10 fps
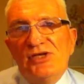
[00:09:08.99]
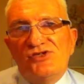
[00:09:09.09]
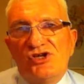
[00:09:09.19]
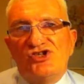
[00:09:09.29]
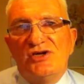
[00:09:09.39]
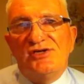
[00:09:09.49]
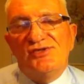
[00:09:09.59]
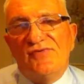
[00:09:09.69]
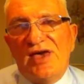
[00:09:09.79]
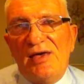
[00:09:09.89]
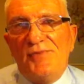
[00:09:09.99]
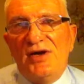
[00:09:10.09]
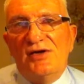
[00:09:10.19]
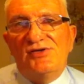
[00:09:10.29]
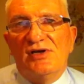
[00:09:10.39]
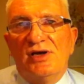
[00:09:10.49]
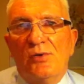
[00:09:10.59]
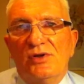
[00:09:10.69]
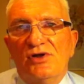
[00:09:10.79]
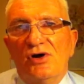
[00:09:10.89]
Such a list of KPIs can go
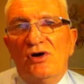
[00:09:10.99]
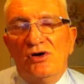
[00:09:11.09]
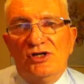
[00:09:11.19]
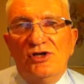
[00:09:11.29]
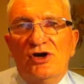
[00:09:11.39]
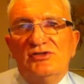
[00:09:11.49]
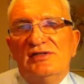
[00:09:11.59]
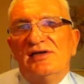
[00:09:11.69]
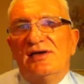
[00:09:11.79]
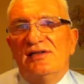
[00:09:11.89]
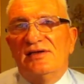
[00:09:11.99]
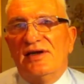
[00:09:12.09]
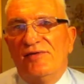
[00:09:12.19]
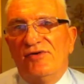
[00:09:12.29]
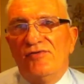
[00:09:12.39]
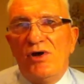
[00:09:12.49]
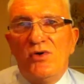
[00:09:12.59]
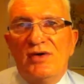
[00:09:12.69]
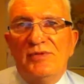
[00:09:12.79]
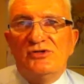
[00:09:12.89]
on, and it can cover
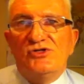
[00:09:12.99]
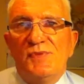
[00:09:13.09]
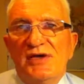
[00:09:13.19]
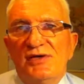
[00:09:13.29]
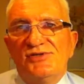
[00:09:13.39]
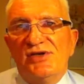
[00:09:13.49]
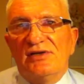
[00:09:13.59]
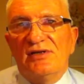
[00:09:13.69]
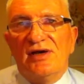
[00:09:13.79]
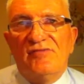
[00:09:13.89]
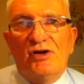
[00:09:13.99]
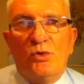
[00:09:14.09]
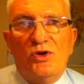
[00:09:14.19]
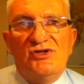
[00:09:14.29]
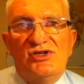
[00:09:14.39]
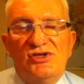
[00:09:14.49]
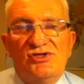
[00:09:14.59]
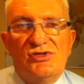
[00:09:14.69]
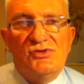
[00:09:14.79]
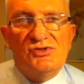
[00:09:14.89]
rolling mill speeds, it can cover quality
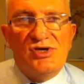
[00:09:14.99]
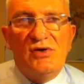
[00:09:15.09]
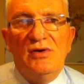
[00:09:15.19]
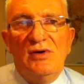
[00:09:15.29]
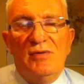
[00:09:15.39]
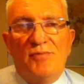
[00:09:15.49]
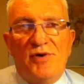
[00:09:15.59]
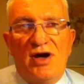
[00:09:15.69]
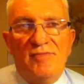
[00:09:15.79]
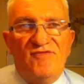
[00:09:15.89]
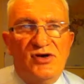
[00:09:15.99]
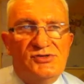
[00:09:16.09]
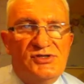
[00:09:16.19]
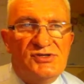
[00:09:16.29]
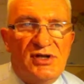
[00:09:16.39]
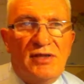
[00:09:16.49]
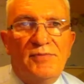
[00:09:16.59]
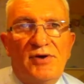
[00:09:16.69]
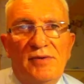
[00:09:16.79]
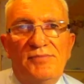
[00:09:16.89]
issues, so prime versus
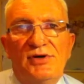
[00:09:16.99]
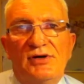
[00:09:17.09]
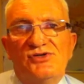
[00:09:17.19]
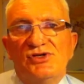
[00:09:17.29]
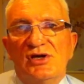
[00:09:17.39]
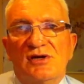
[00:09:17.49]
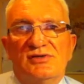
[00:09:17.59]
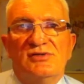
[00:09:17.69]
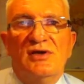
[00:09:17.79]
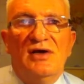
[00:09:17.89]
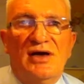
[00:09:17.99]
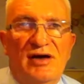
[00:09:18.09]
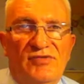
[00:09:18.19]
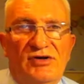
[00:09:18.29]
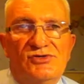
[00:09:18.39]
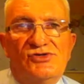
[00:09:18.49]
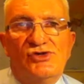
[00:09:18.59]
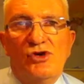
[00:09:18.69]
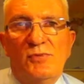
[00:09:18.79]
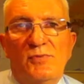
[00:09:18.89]
non-prime production, it can cover
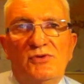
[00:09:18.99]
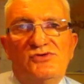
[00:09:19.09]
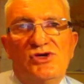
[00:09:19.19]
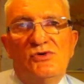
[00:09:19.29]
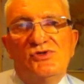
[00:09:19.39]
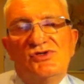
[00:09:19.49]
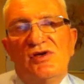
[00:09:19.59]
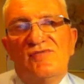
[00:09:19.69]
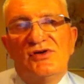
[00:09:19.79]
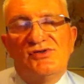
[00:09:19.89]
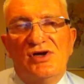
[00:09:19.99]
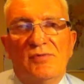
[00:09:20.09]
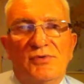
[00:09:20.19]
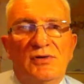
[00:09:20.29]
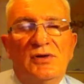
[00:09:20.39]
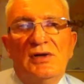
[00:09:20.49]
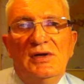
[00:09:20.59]
consumables use, so for example,